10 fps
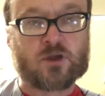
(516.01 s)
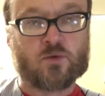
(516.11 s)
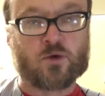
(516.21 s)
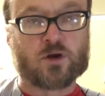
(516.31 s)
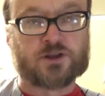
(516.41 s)

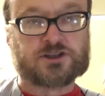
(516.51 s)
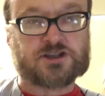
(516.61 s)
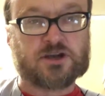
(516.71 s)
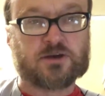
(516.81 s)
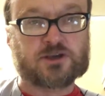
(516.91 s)
World
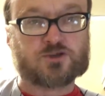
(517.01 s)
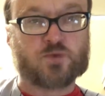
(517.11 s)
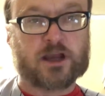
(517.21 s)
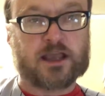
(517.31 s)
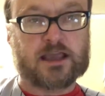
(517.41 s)
Series
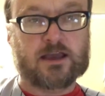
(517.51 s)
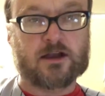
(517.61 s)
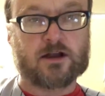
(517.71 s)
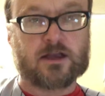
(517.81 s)
winning year.